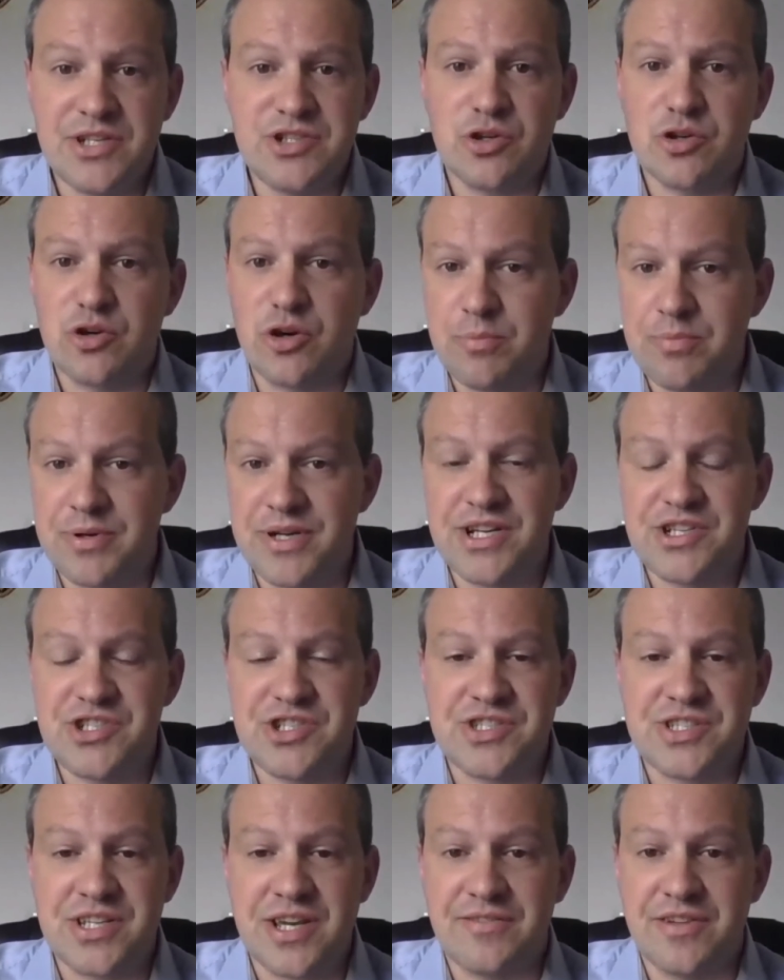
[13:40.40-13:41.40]
major
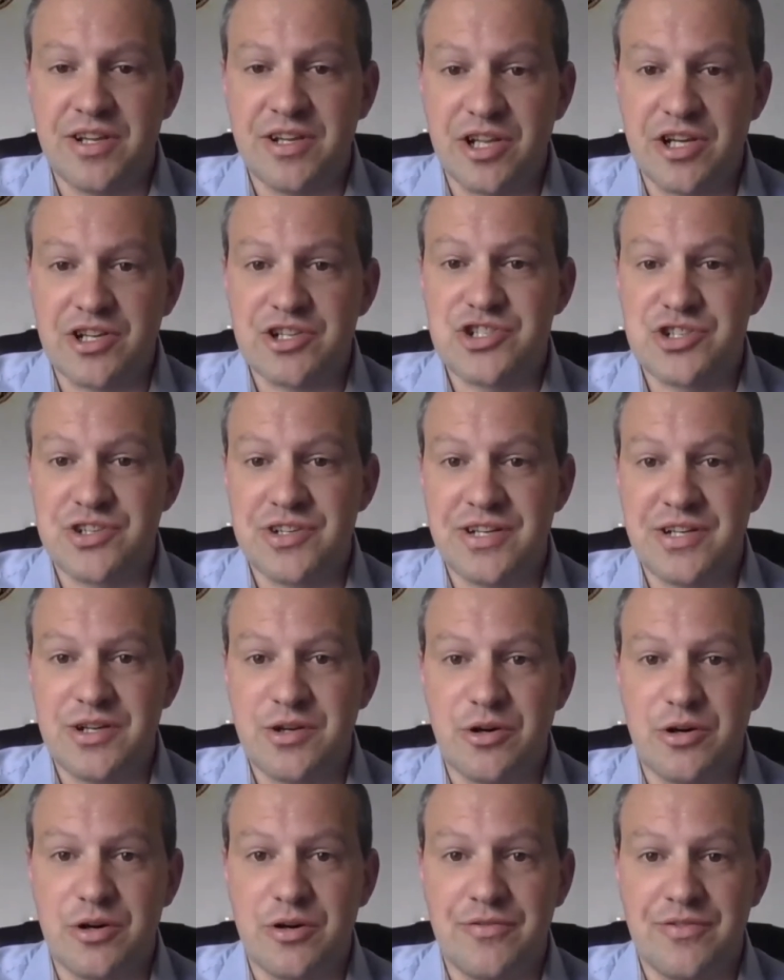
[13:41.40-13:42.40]
corporations have the
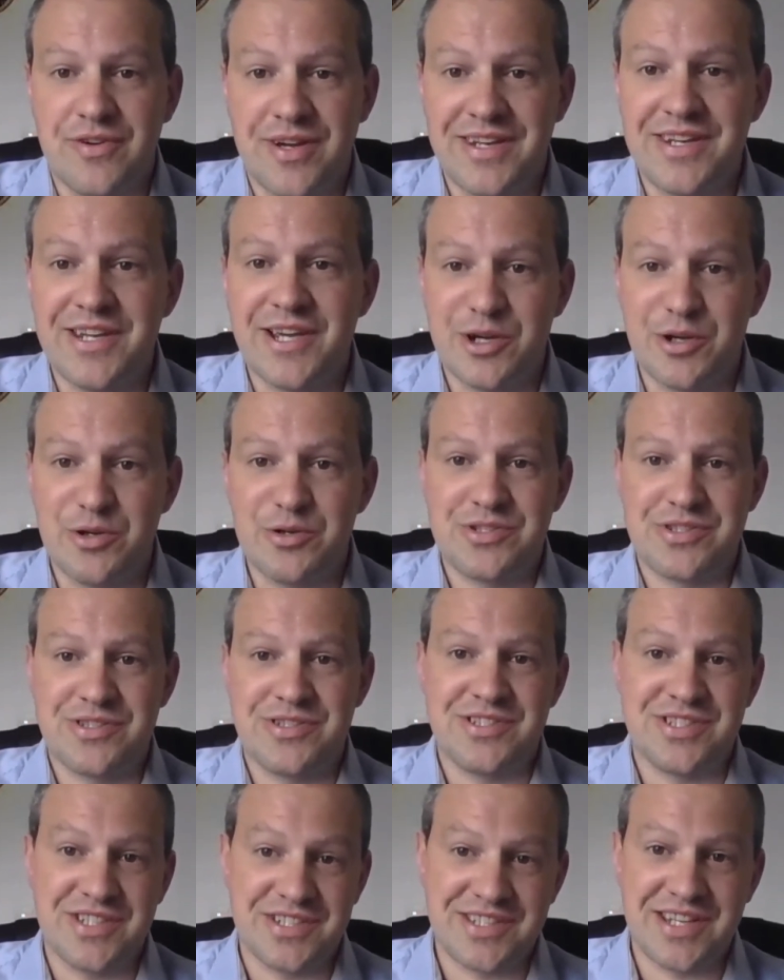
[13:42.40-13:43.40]
luxury of
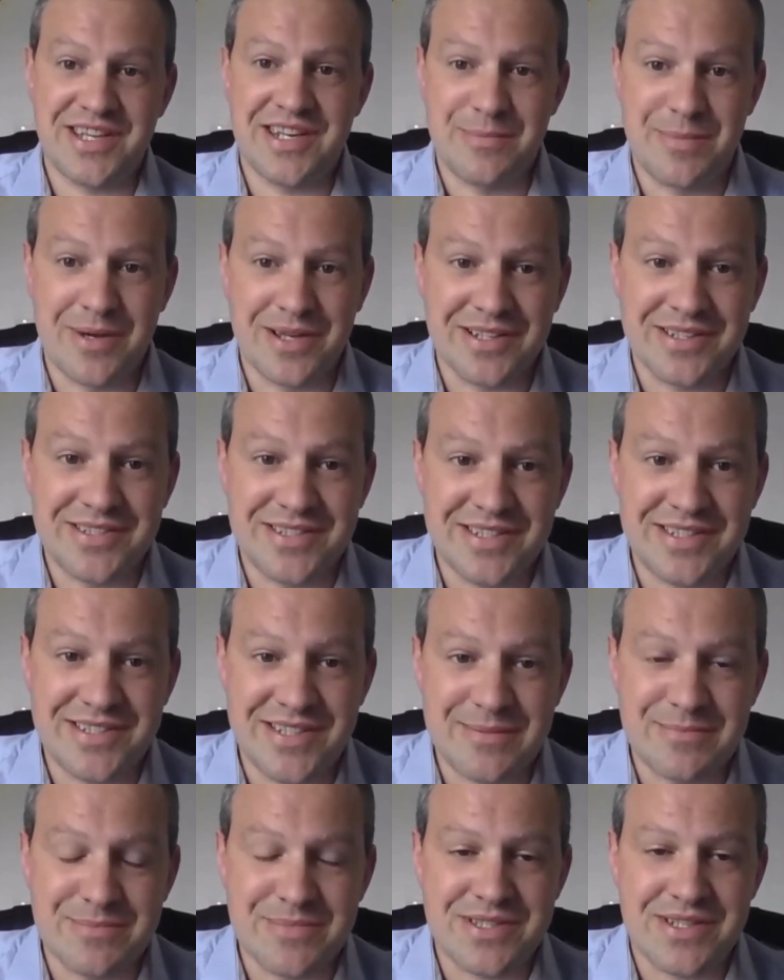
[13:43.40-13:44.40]
in-house
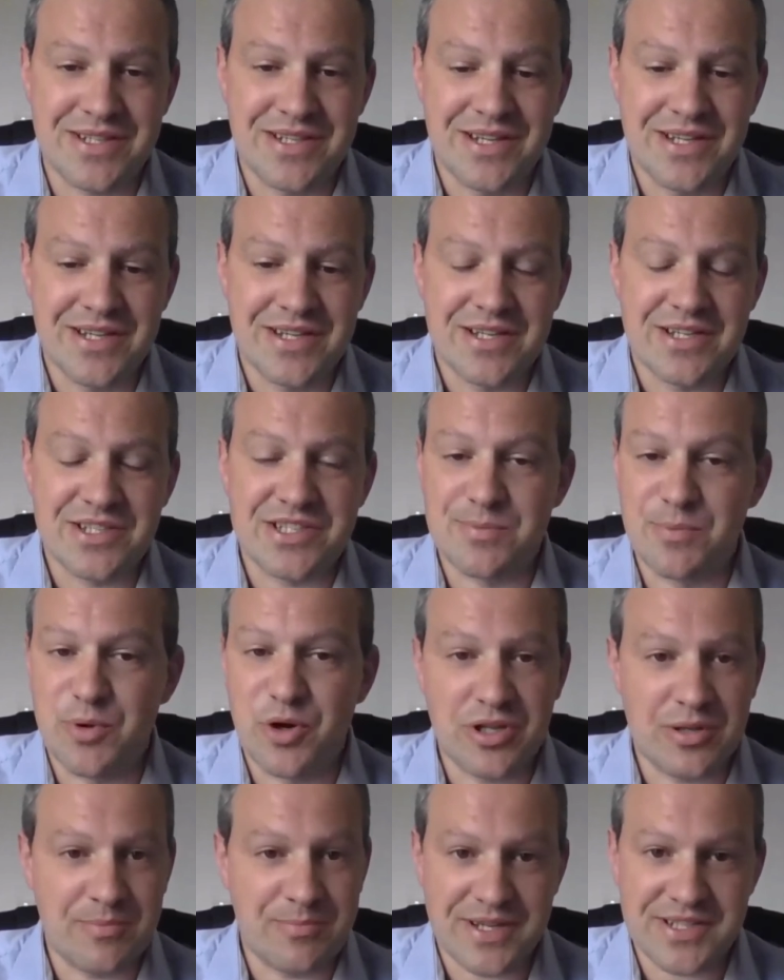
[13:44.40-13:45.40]
sustainability teams.
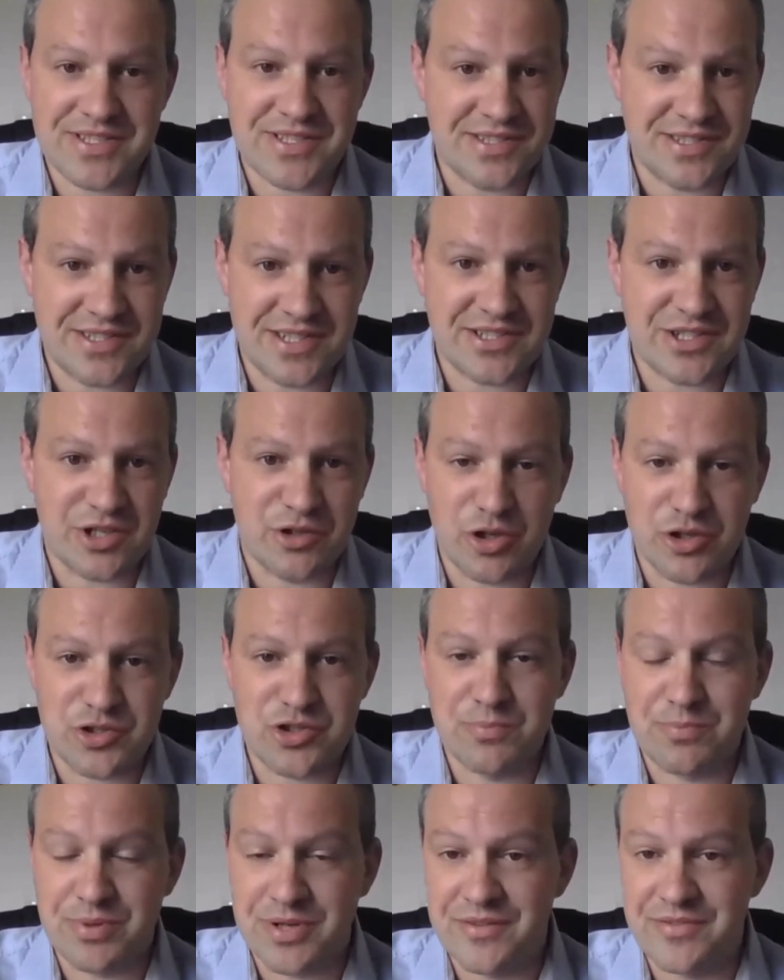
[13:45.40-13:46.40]
Smaller businesses are
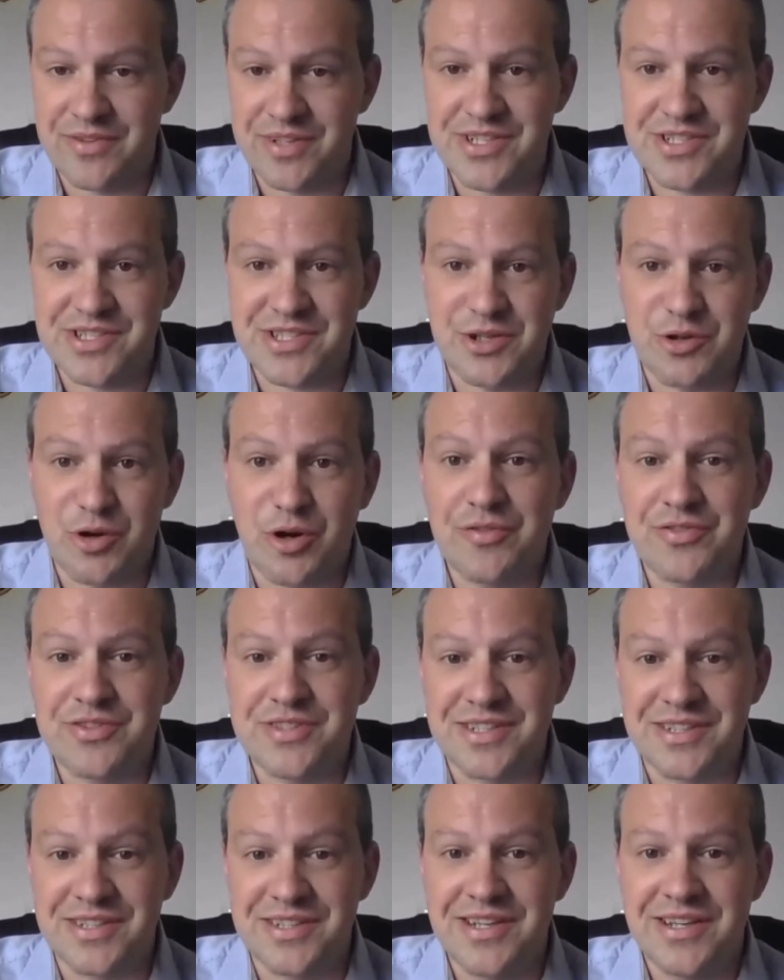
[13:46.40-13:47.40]
not so privileged and
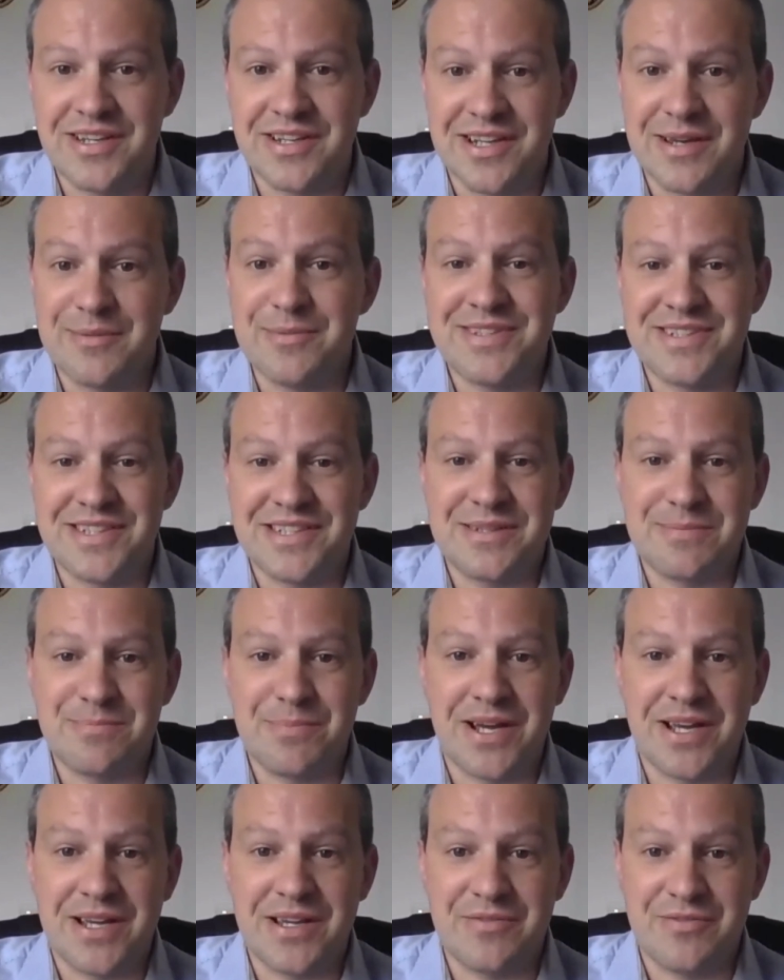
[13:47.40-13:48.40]
often
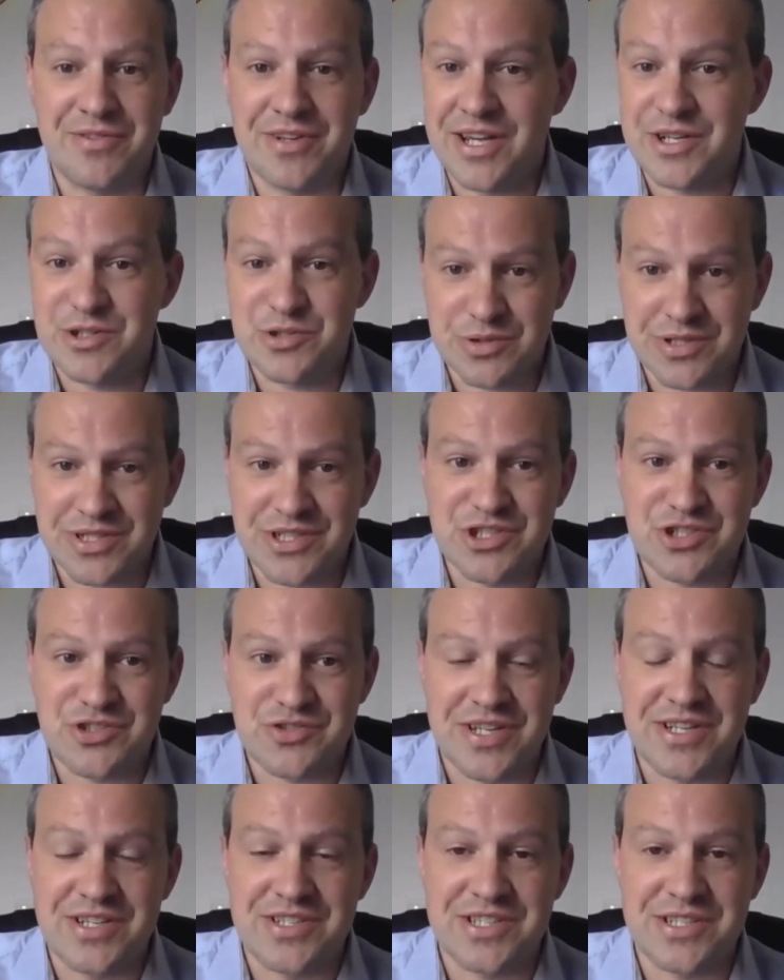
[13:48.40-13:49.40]
limited by financial
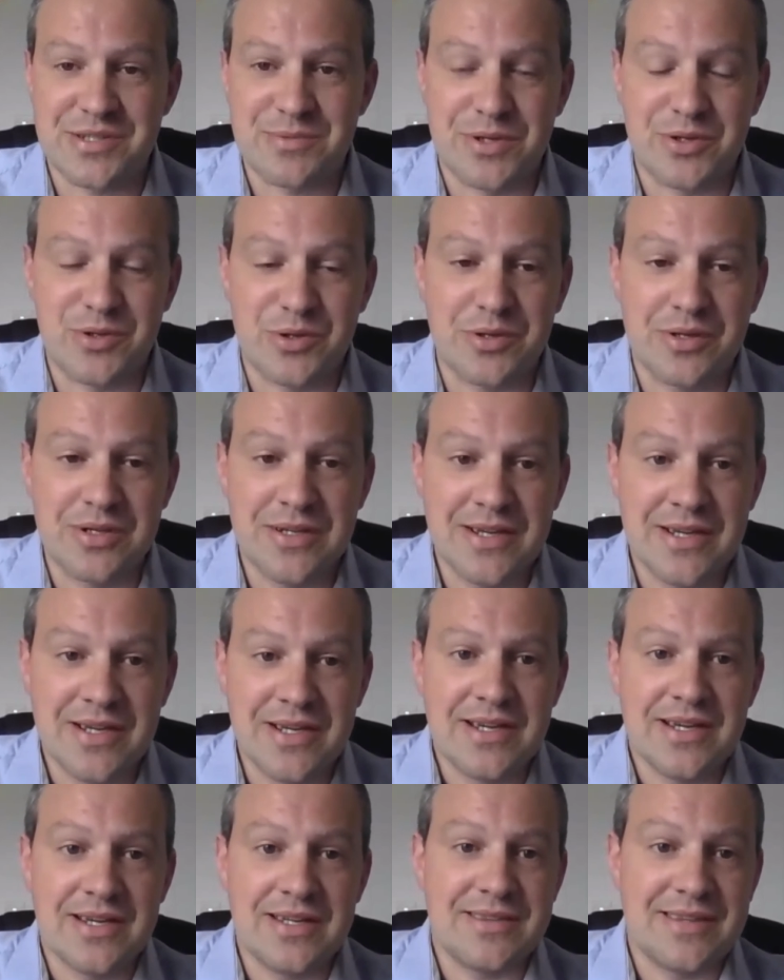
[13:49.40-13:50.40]
constraints, as we know.
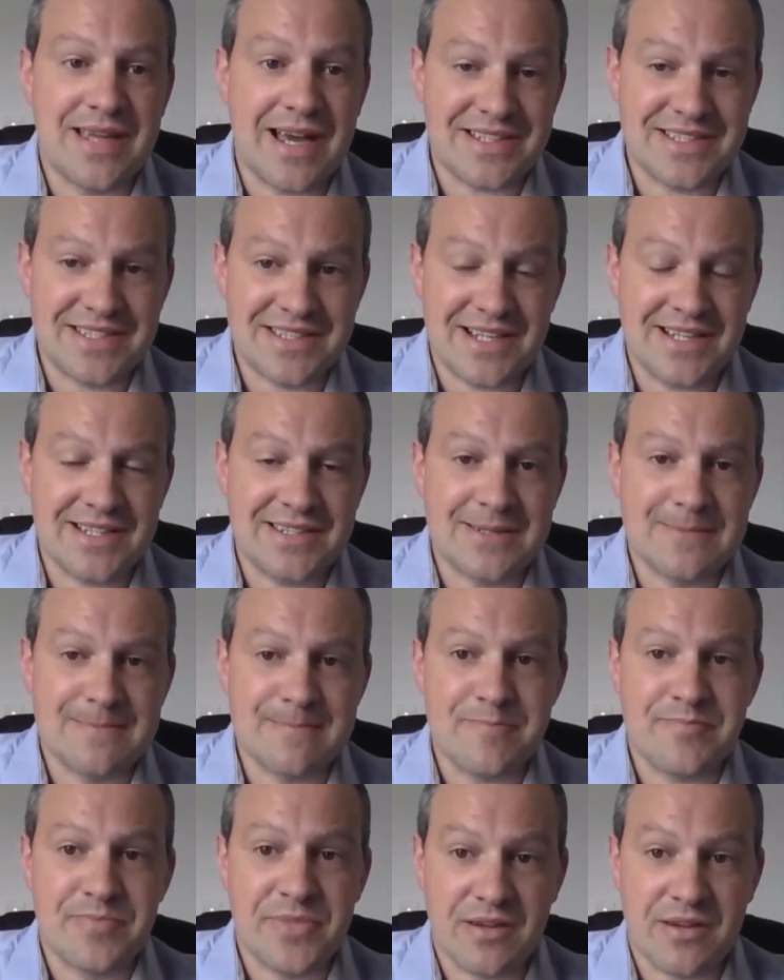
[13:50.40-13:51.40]
That said,